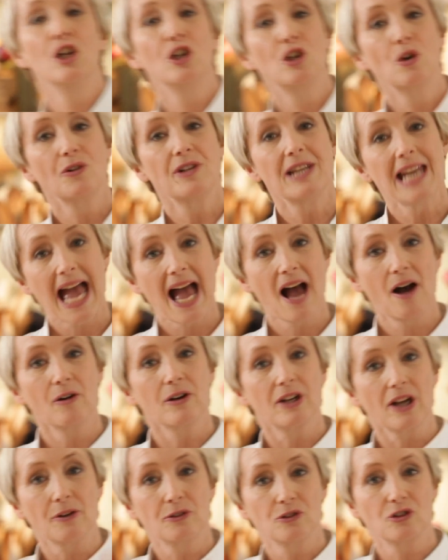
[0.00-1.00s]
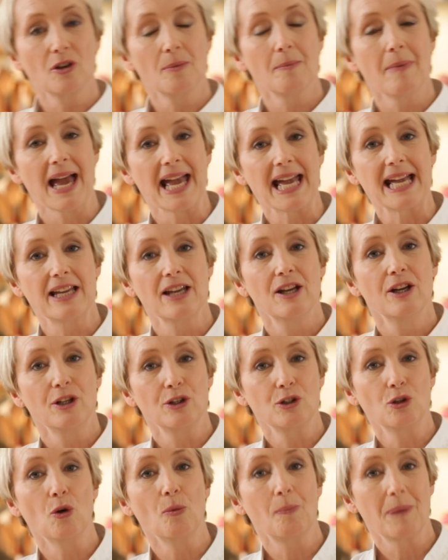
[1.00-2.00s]
You're now going to make
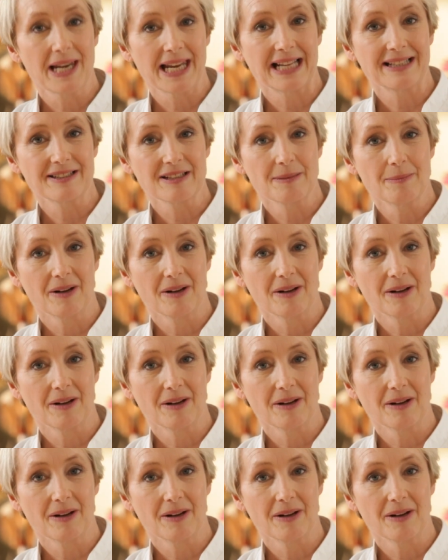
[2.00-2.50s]
your polenta